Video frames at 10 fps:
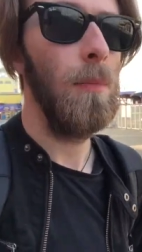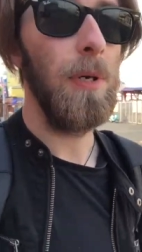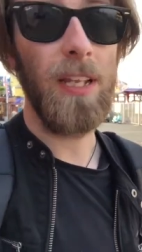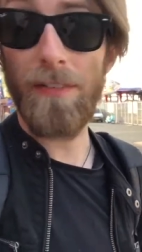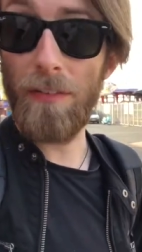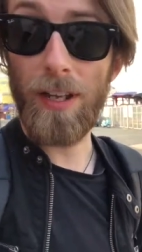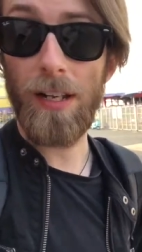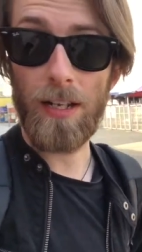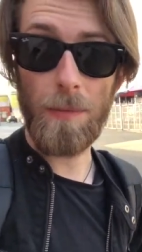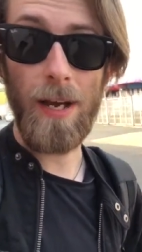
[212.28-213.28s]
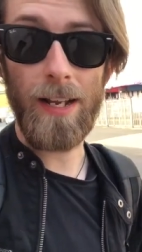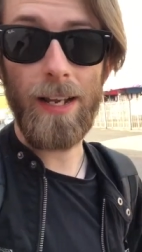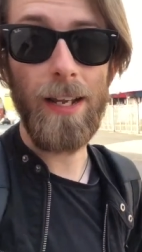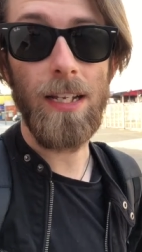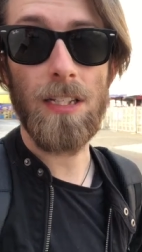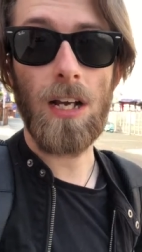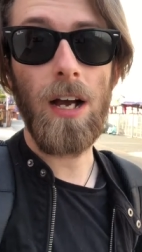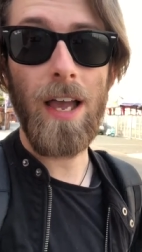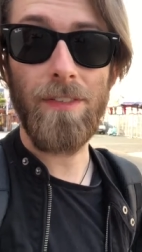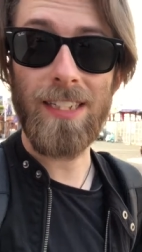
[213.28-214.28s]
But the other thing I like about it is I
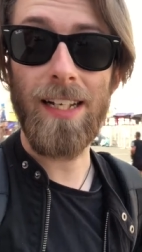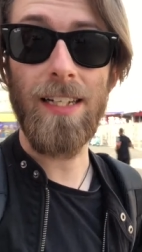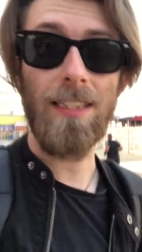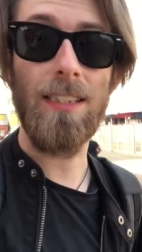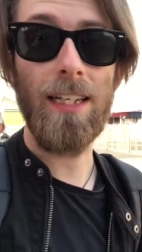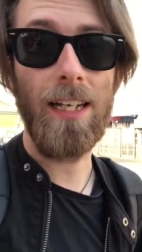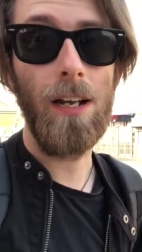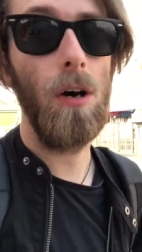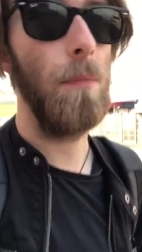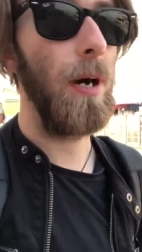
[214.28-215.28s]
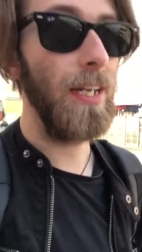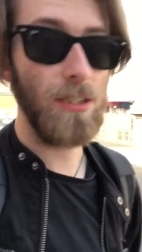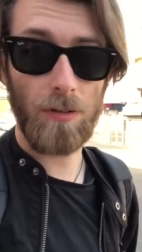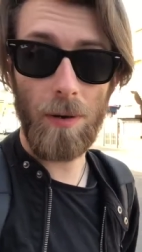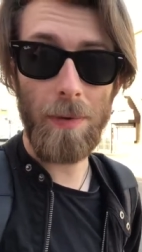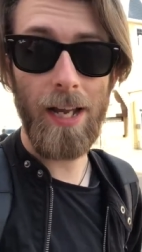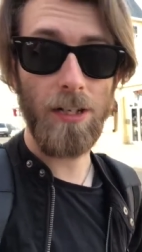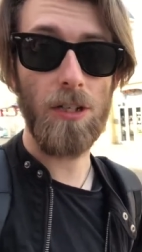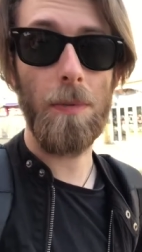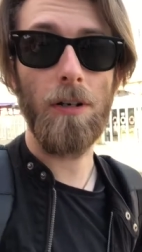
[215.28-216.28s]
have a tendency on my Instagram
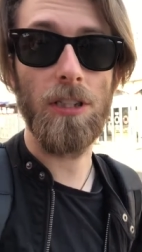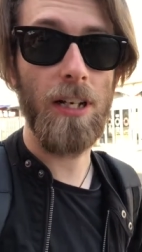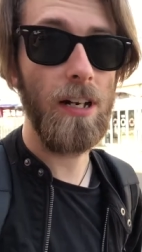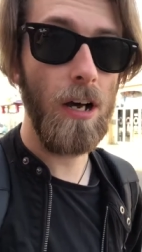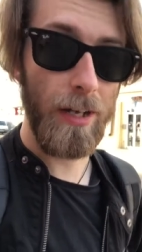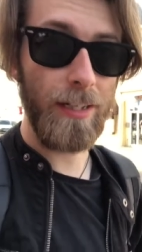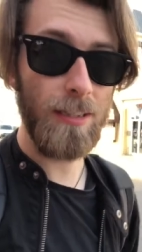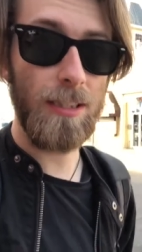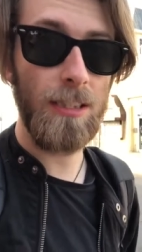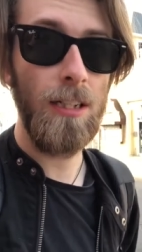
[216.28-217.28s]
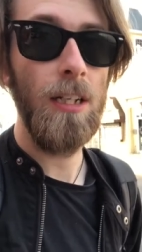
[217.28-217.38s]
page to post in nines,